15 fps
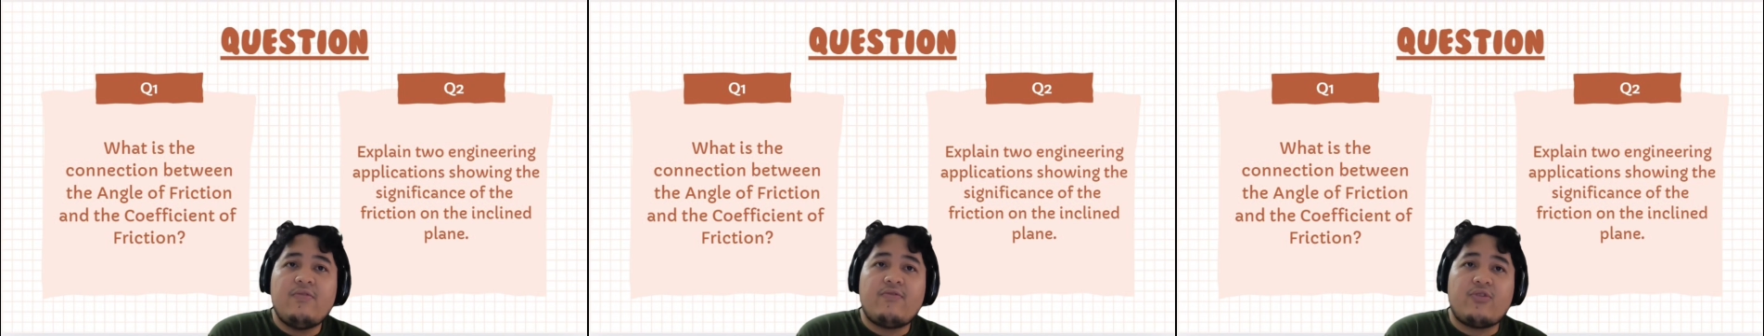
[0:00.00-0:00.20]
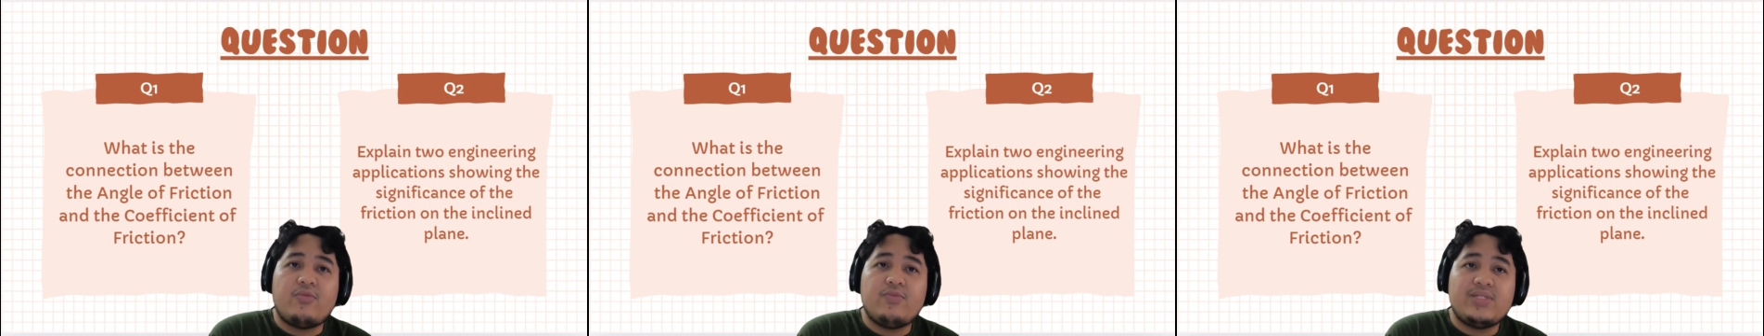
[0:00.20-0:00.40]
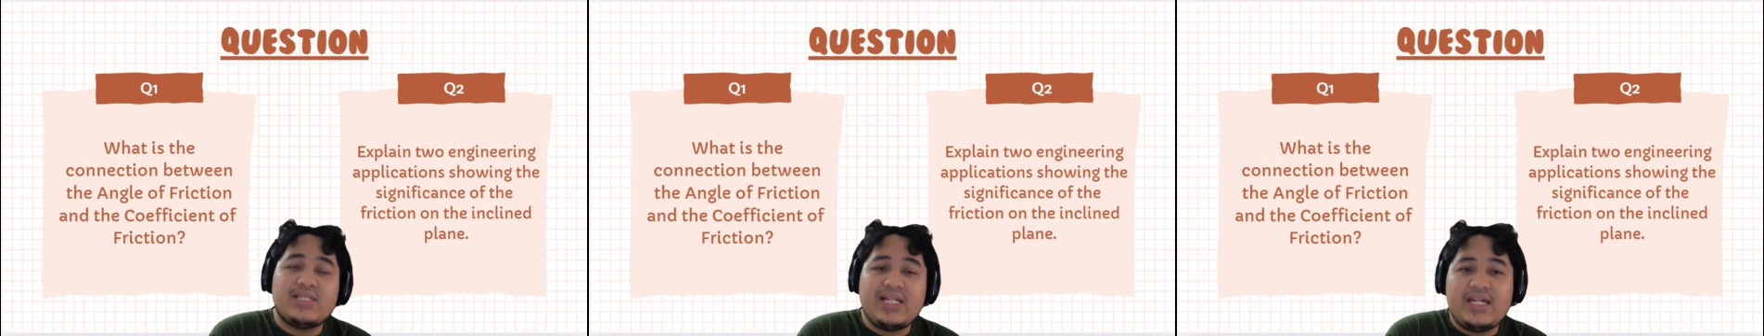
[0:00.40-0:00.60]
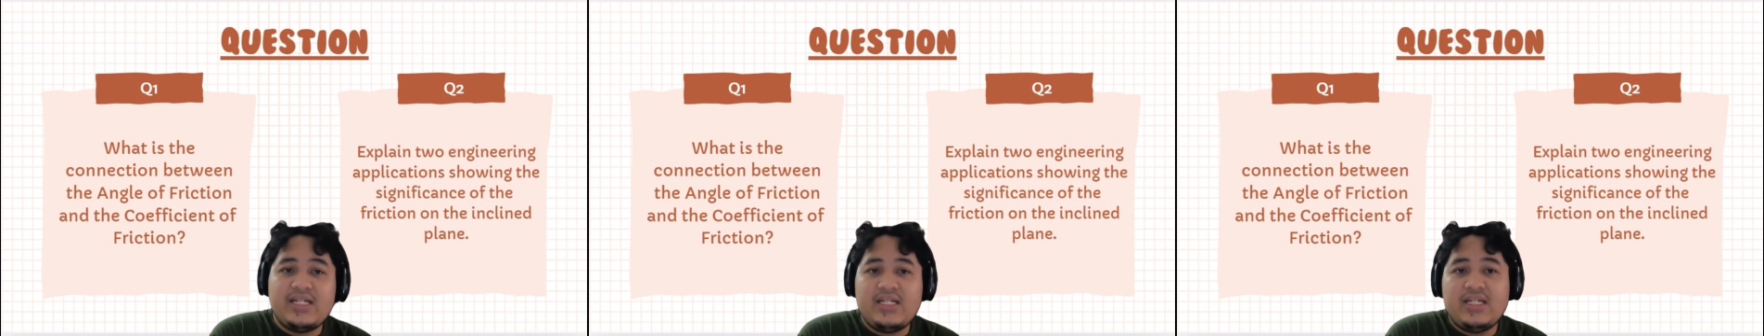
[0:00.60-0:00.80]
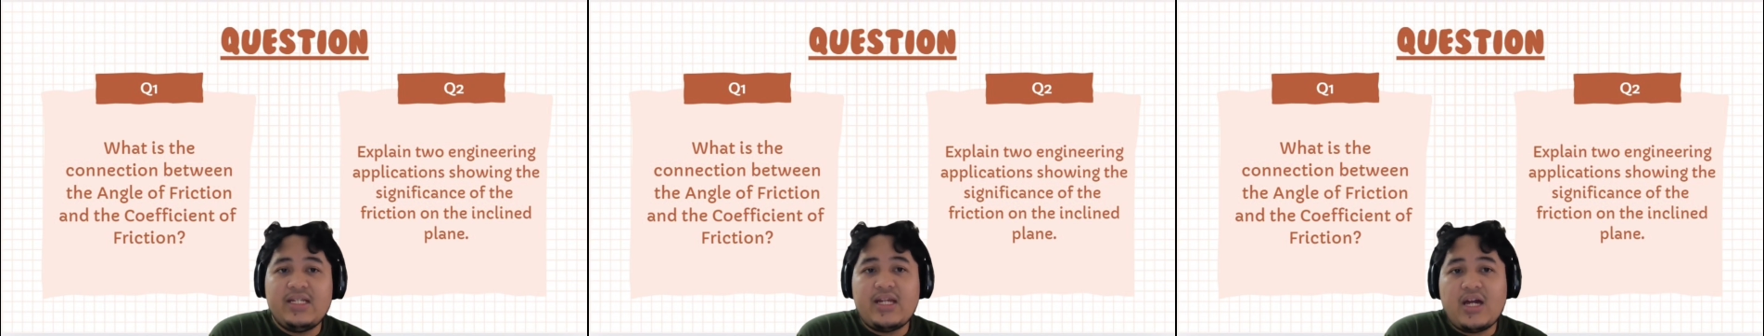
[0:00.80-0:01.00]
from
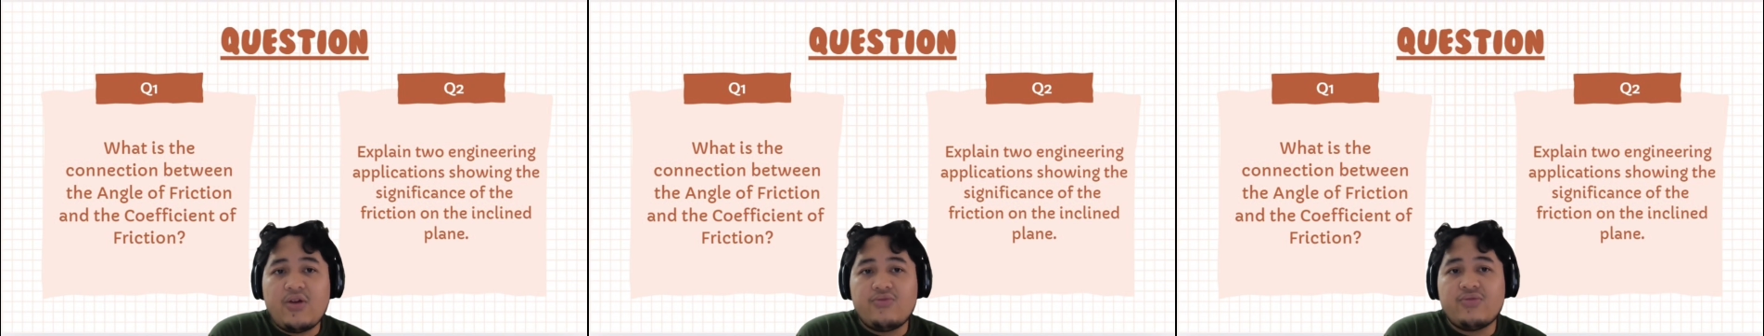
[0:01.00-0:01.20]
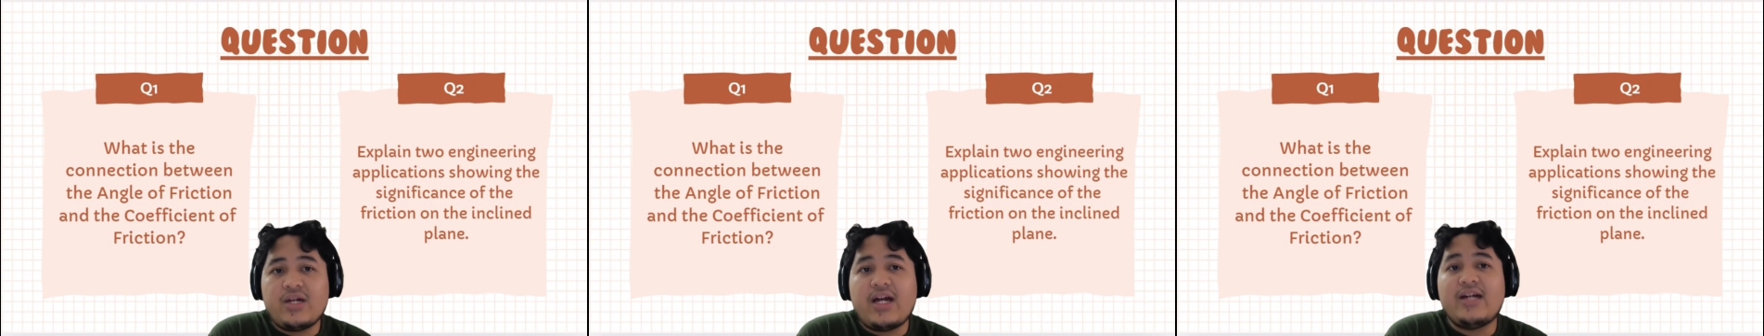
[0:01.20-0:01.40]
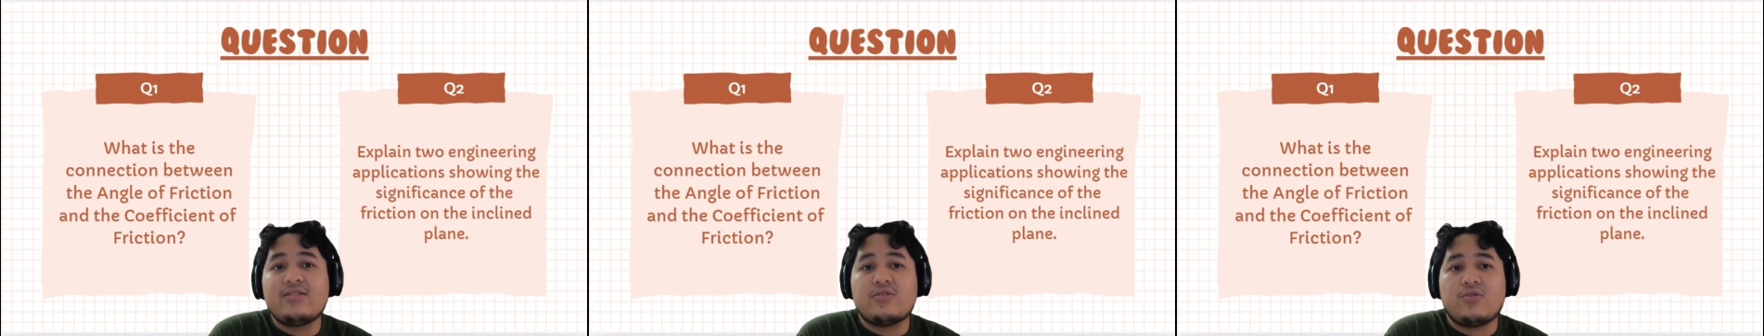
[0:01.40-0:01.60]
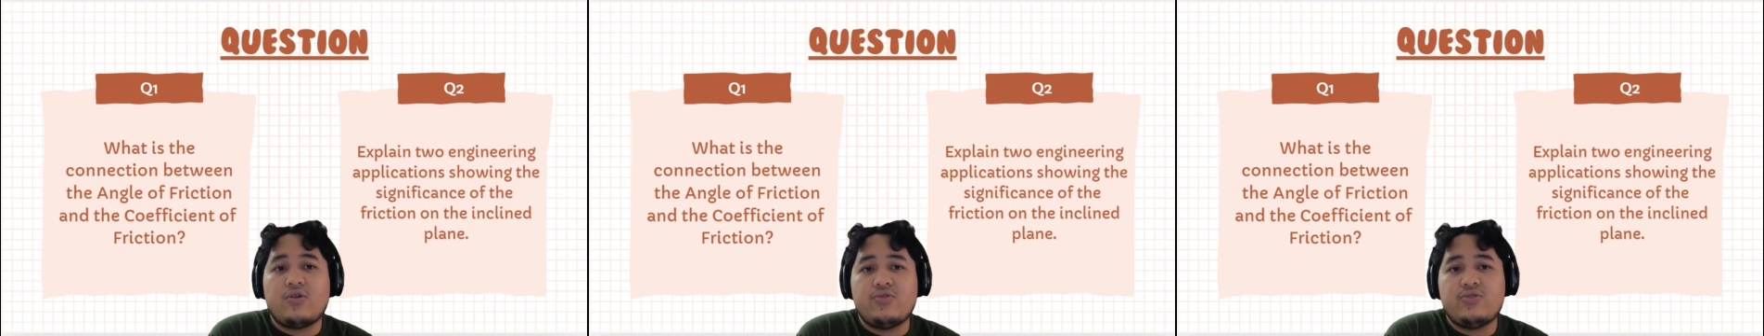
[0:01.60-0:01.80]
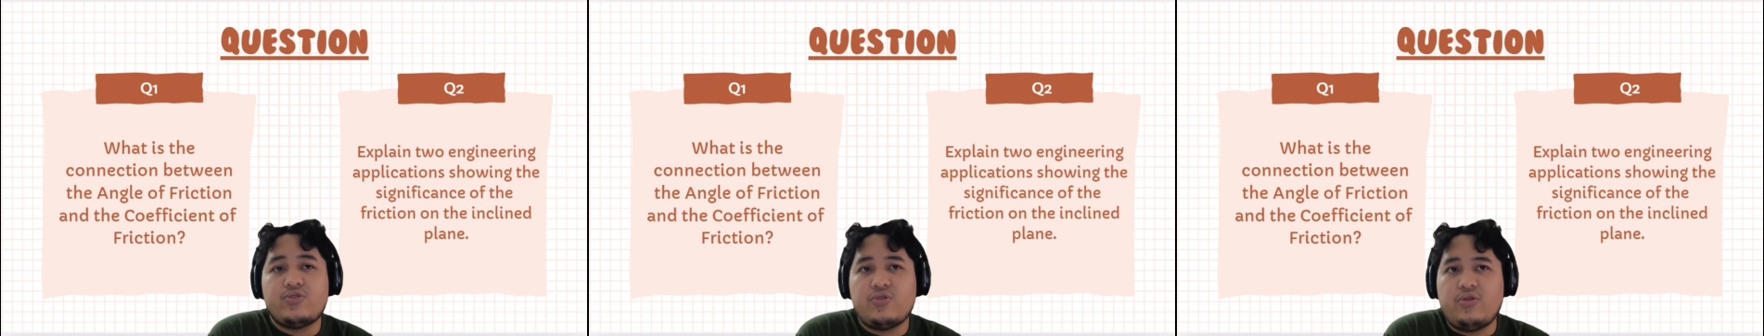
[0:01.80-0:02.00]
sliding down
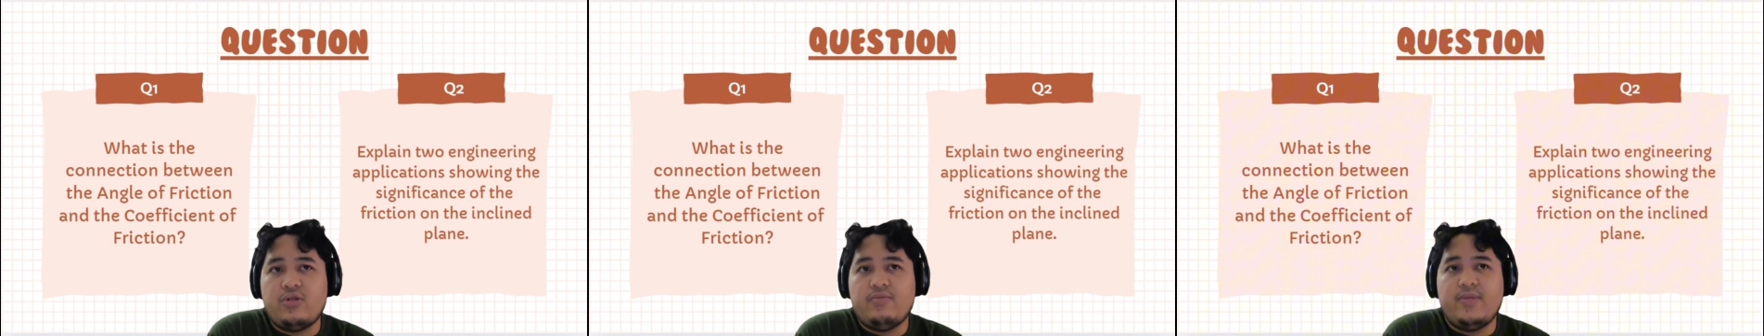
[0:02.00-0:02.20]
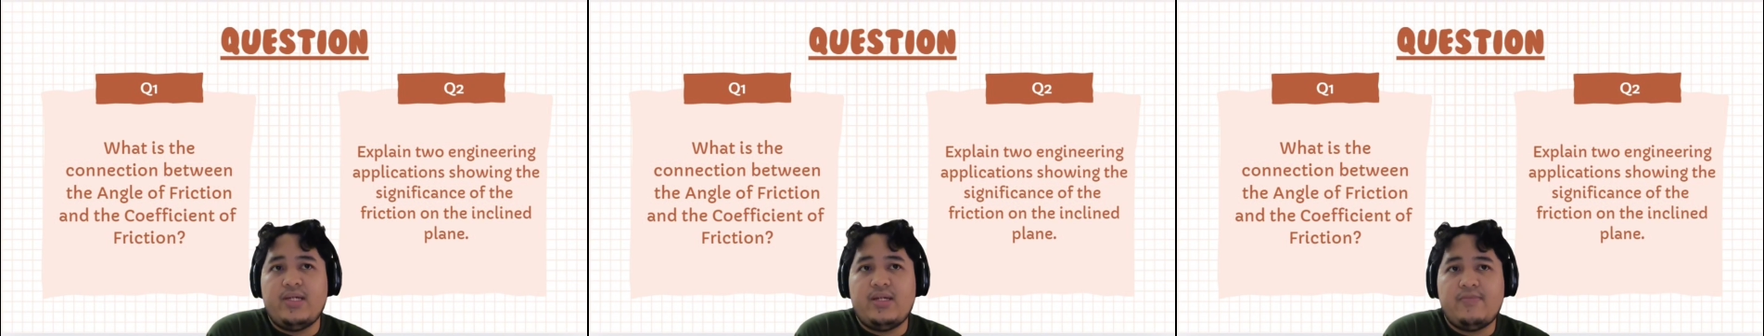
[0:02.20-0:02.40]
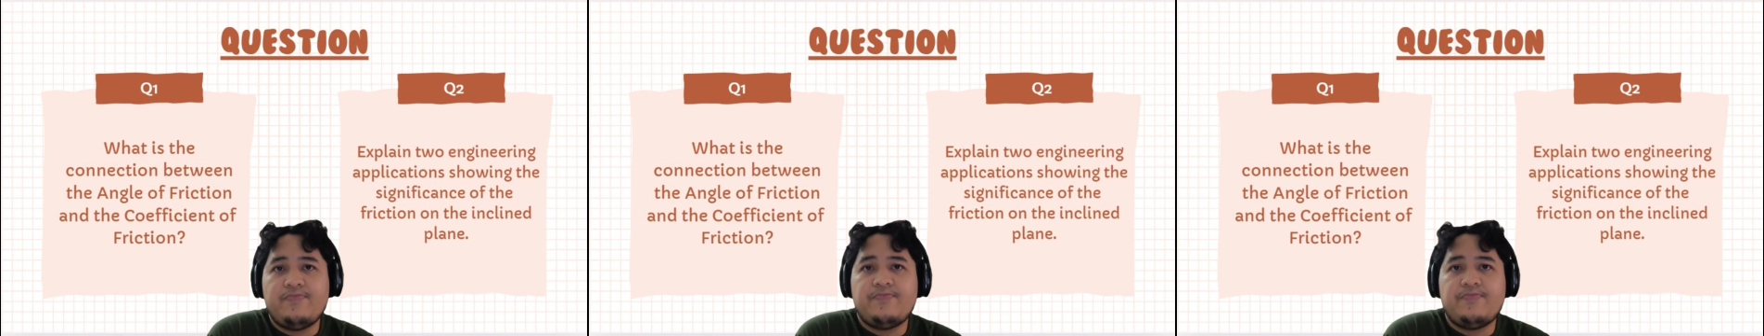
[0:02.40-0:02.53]
uncontrollably,